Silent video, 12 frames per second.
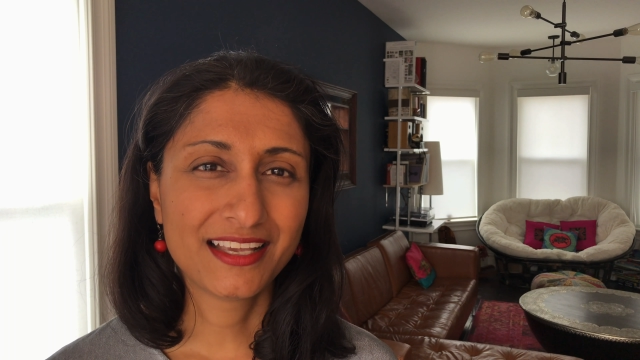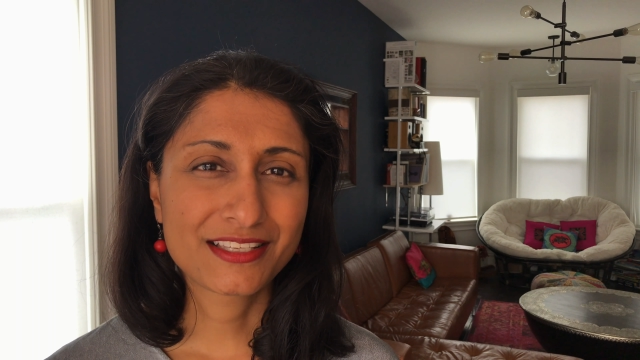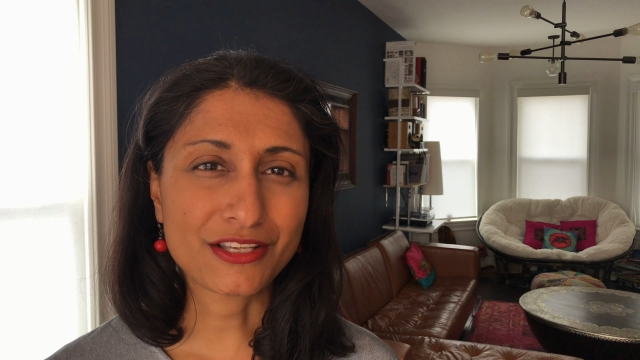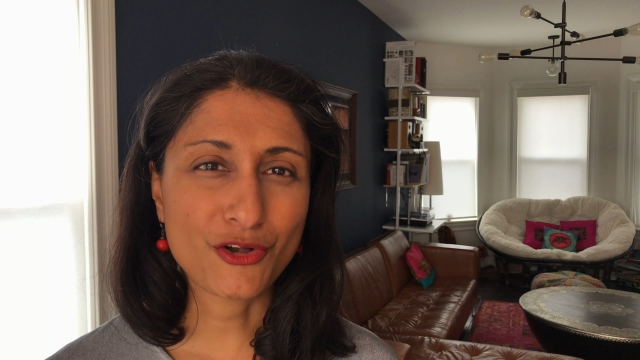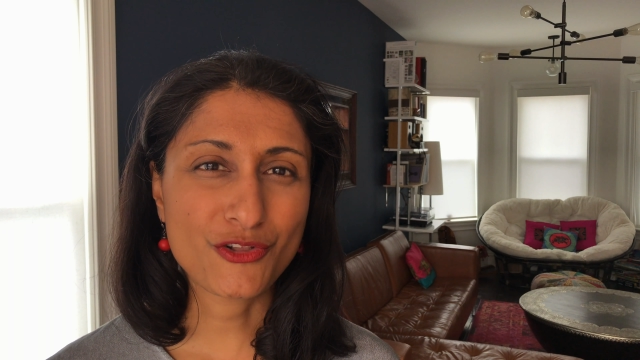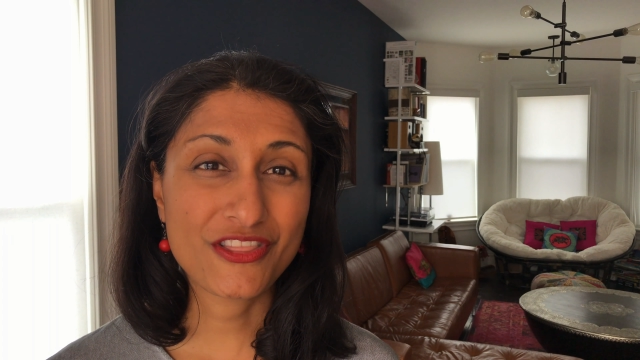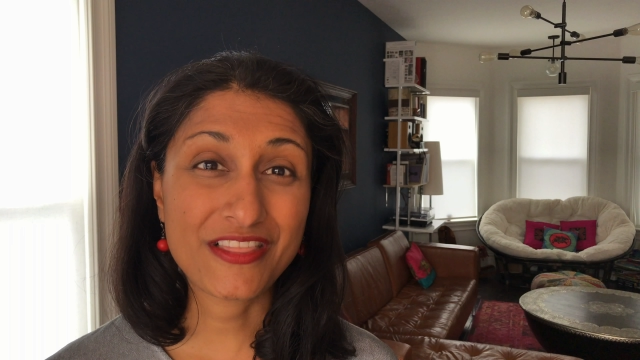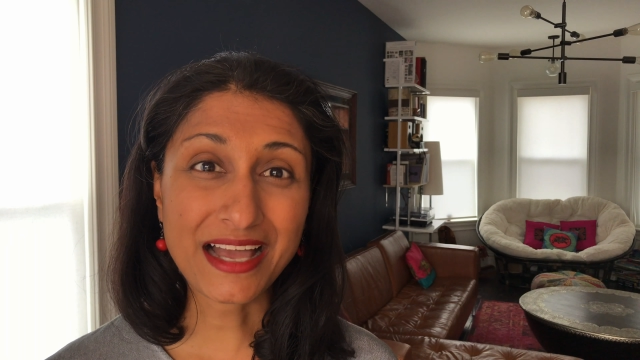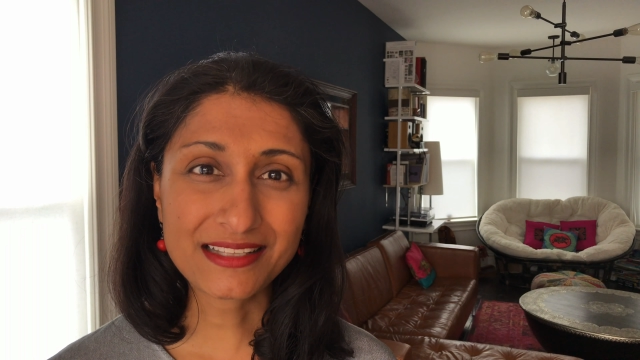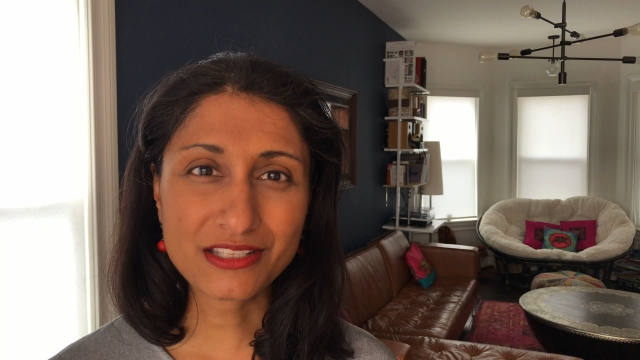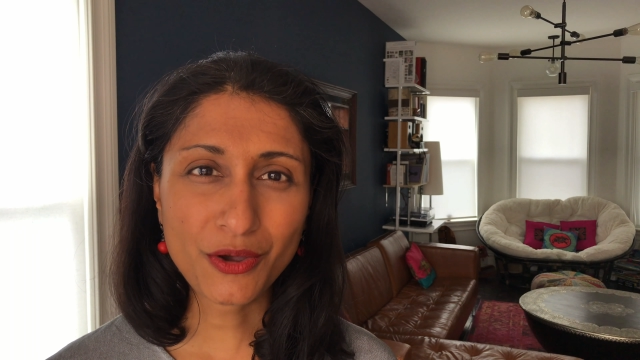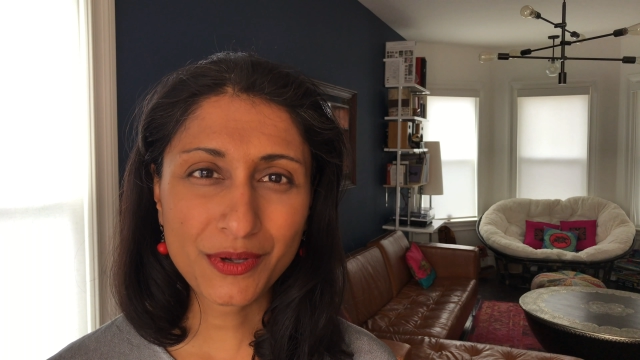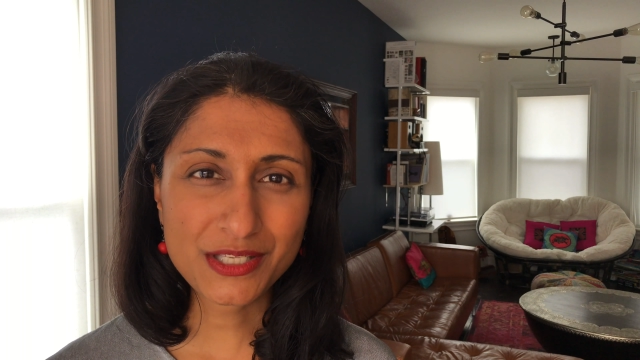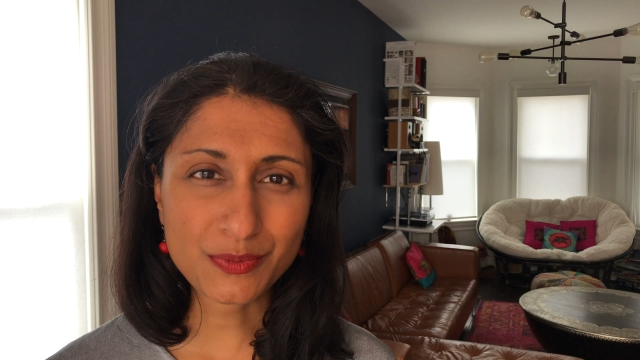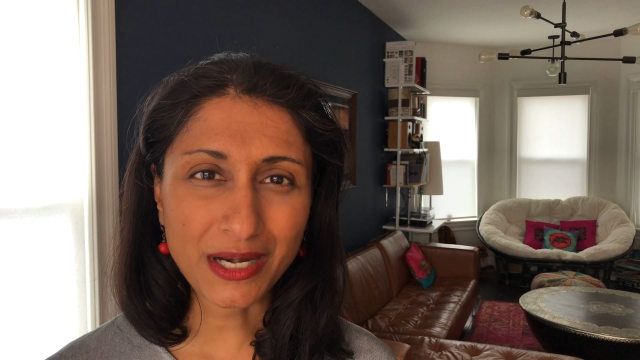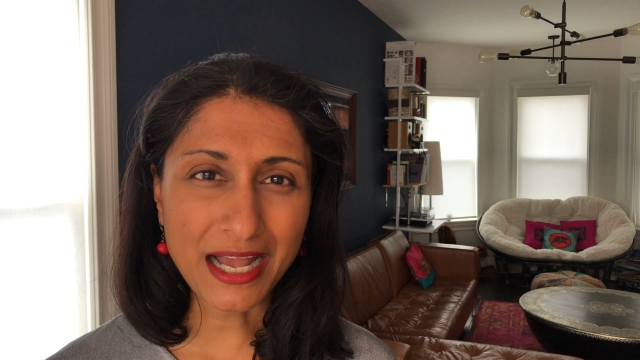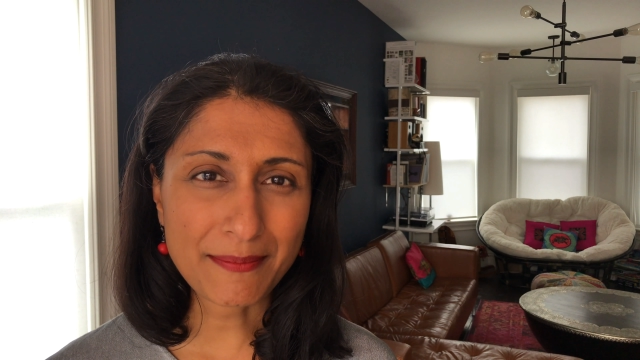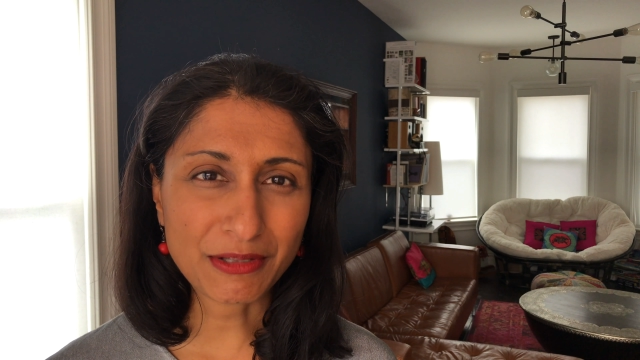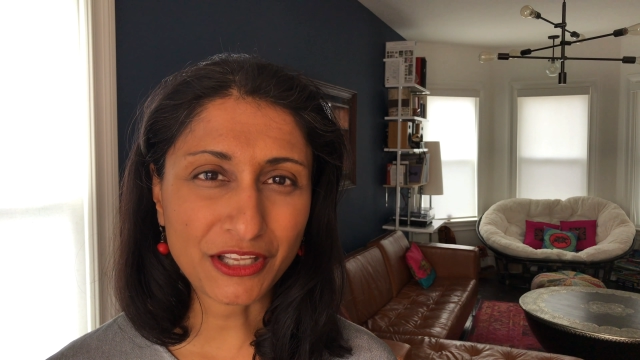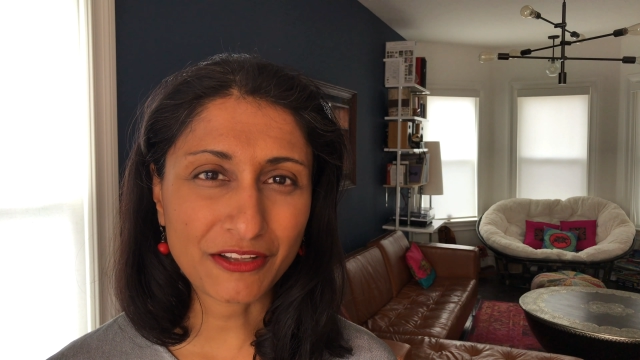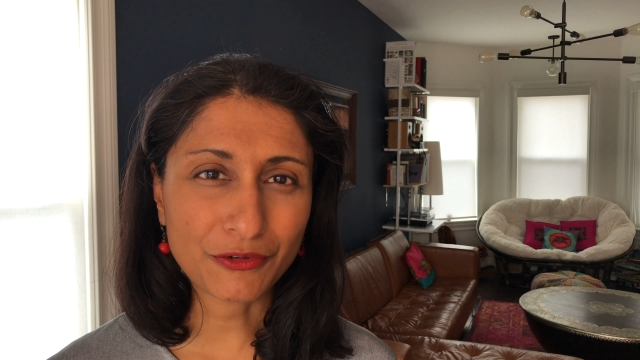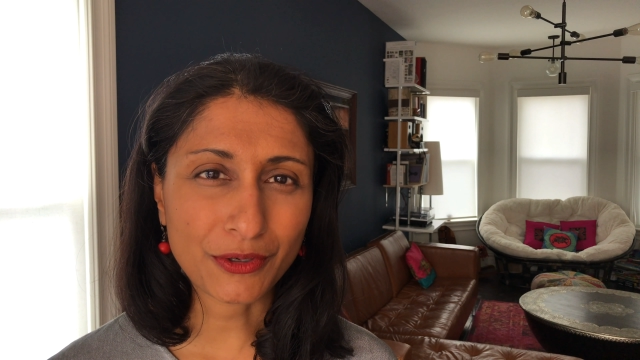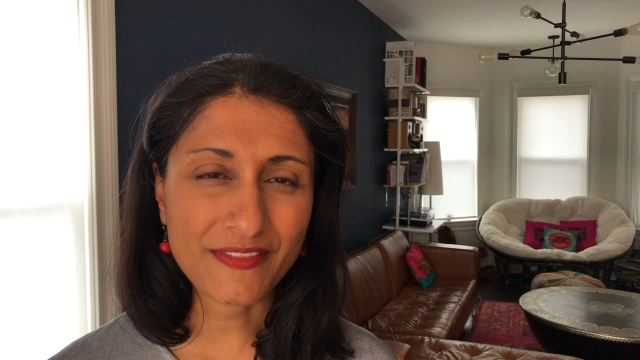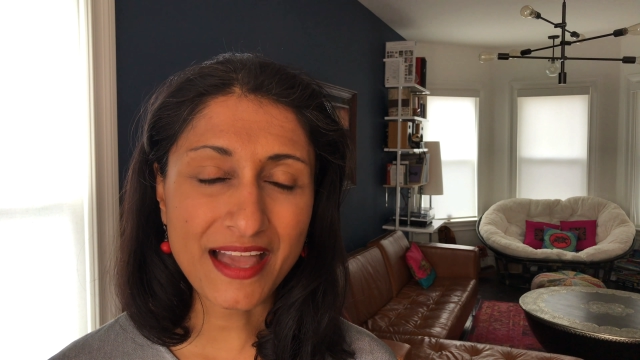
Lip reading: So that's always what I'm looking for.